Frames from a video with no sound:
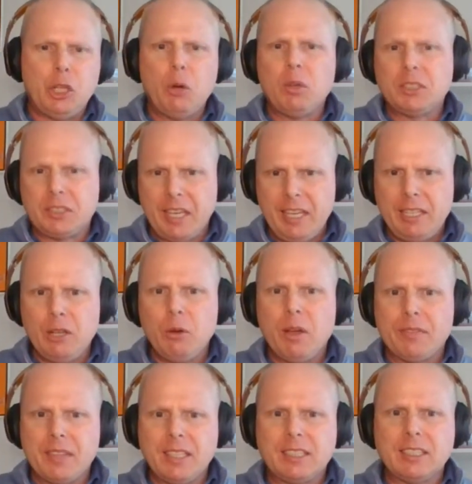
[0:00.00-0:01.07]
Jonas
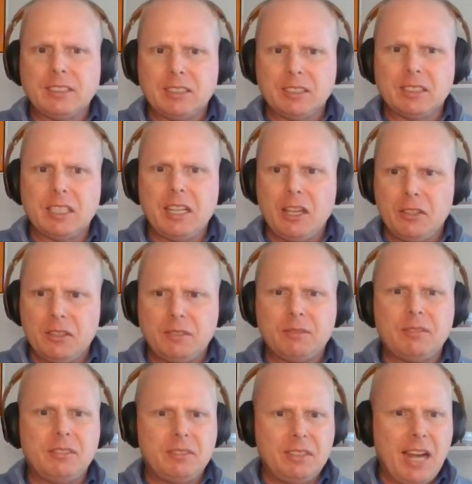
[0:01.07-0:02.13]
Adu, I think this is another
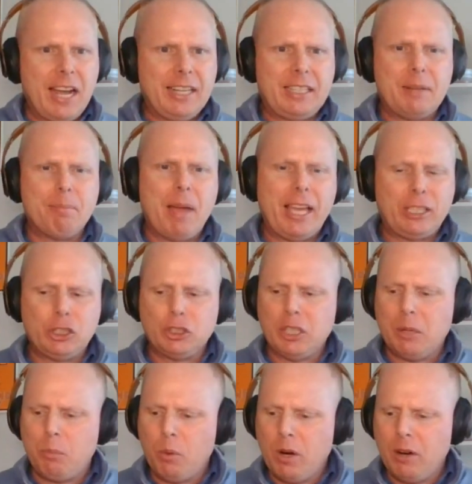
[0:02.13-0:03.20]
night that
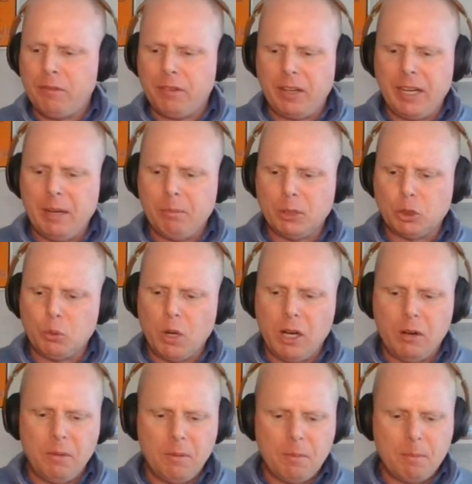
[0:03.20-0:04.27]
matches up well for him as
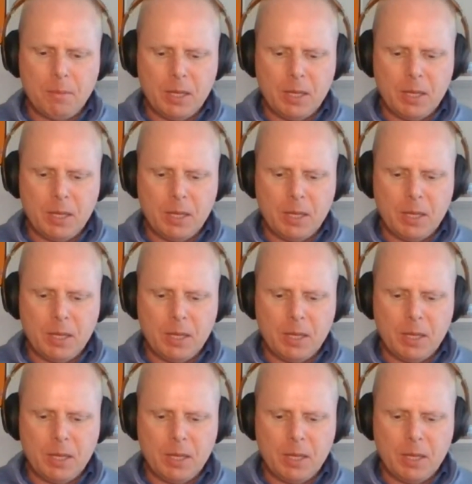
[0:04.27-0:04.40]
well.